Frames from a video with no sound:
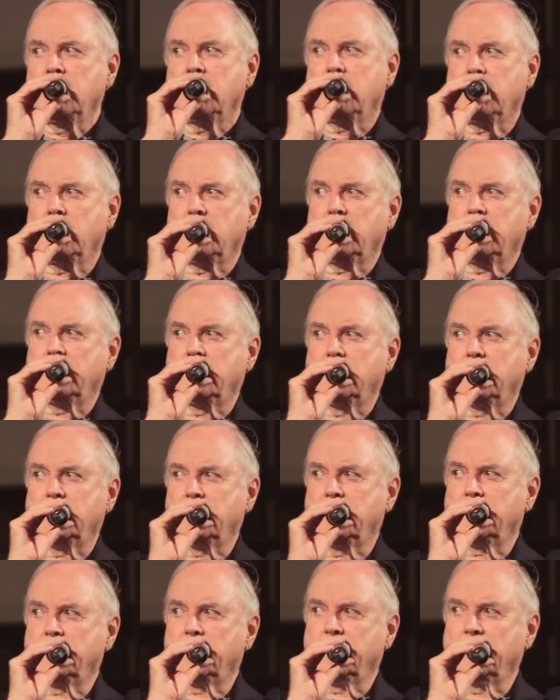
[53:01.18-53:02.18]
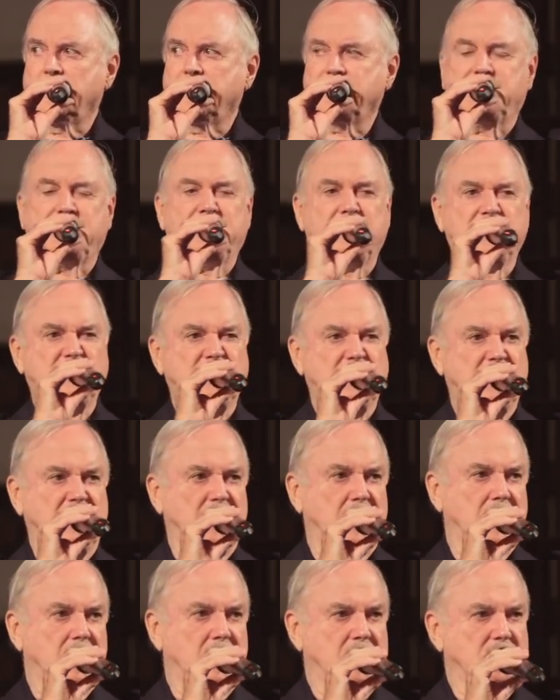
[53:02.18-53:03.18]
or
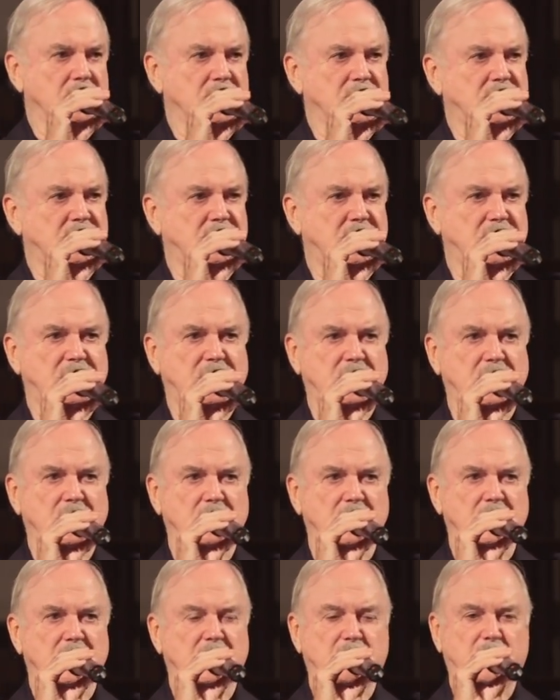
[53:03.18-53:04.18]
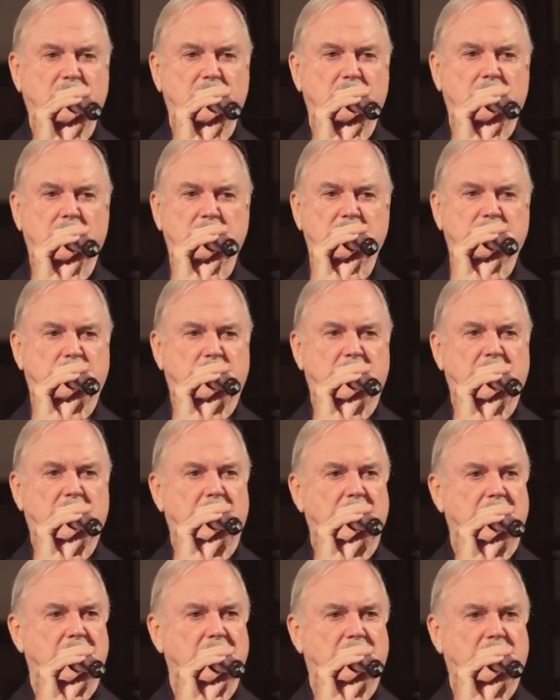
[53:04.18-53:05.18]
fishing, or just sitting on the porch
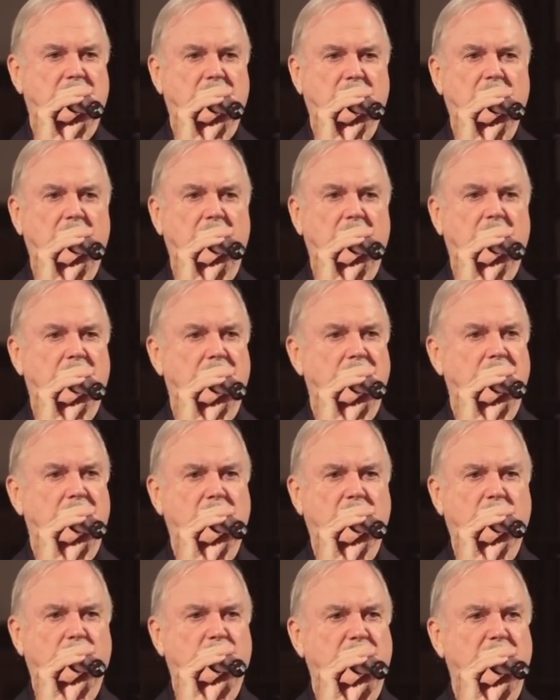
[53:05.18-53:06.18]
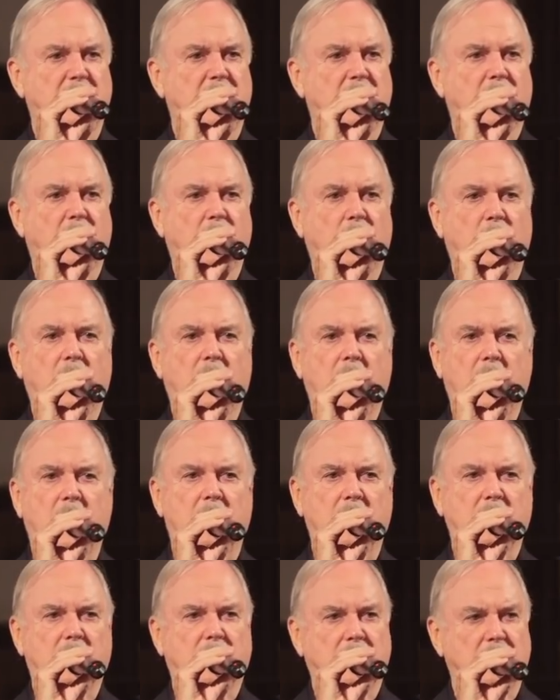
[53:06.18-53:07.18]
whittling a stick and just being
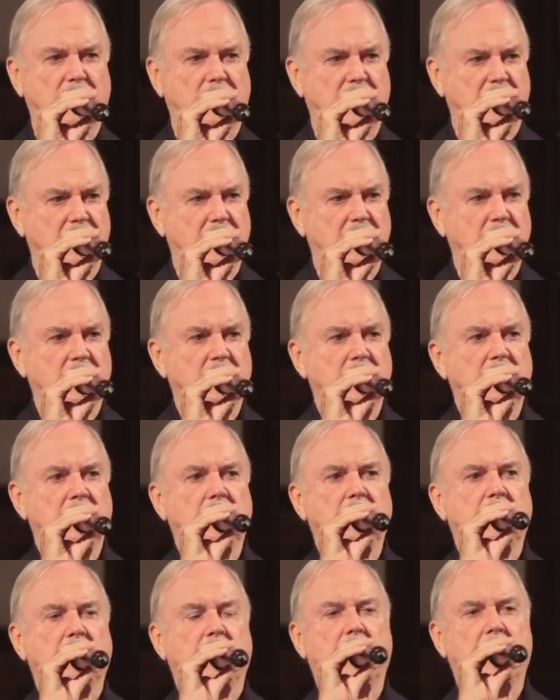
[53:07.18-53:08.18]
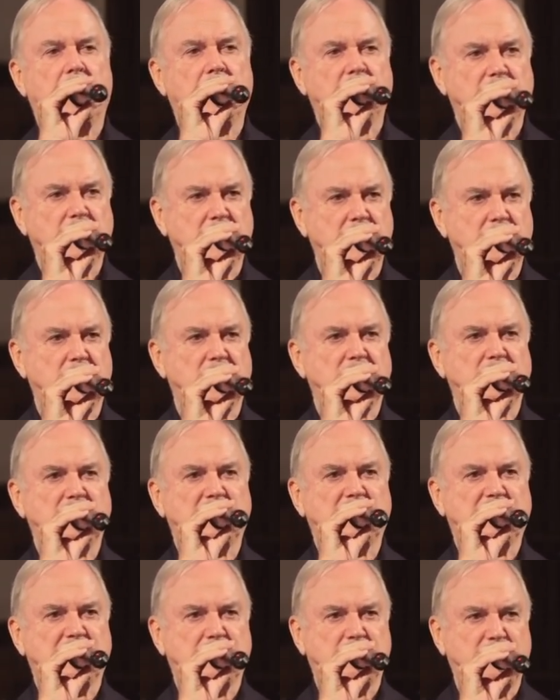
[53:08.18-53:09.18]
quiet, you know?
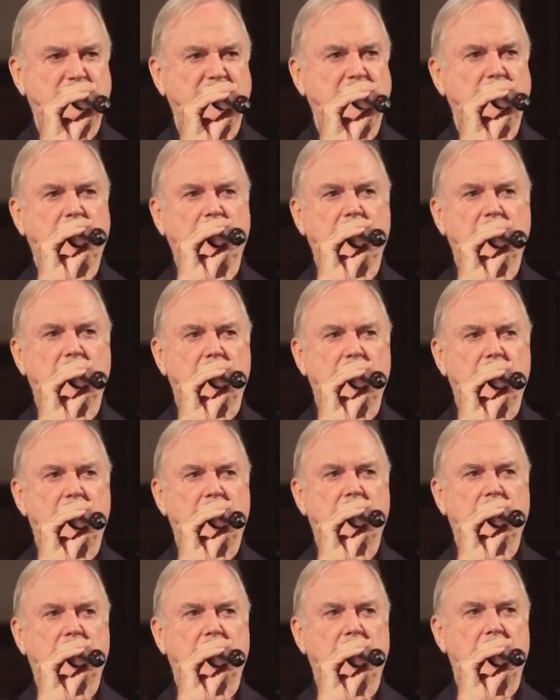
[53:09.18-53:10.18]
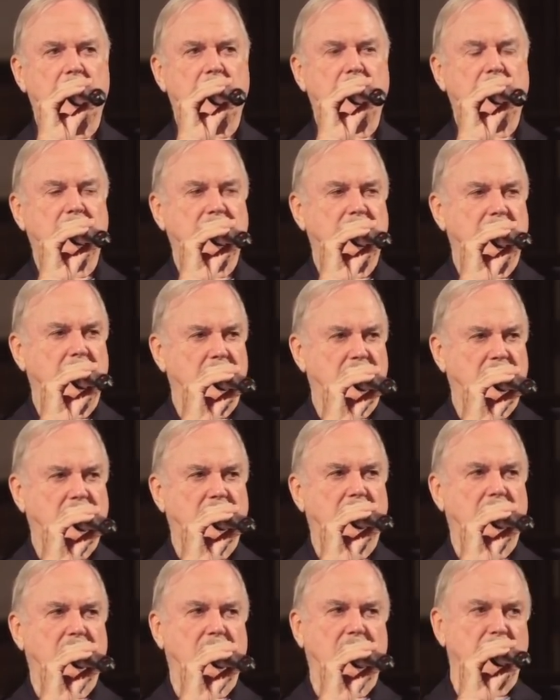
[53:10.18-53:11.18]
Everyone's speeding along now, and that's,
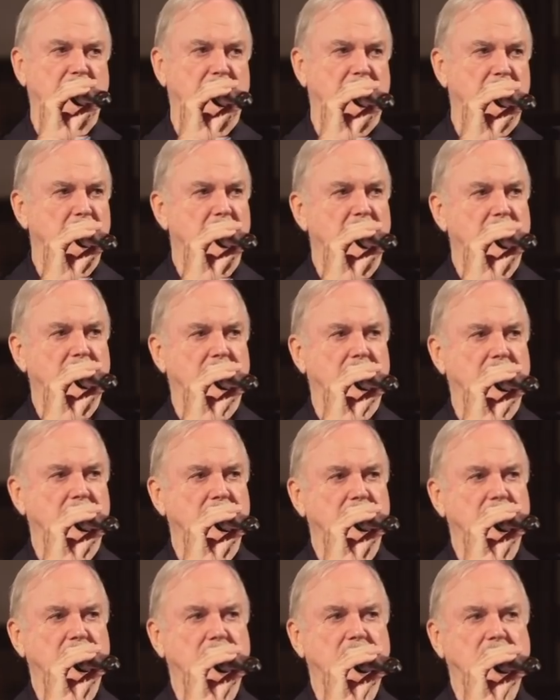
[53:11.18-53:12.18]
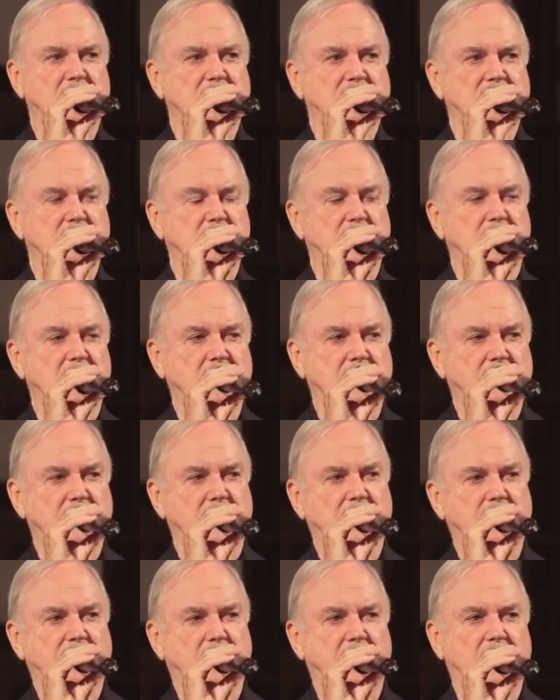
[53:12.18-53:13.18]
like my mother, you know, that's a way
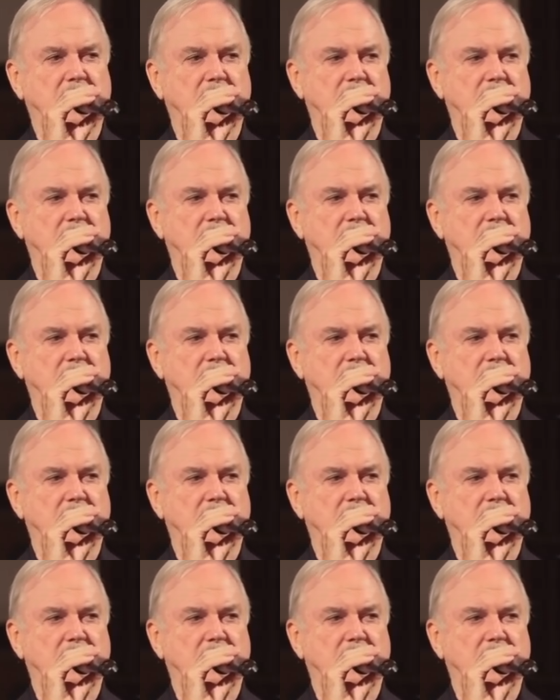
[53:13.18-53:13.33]
of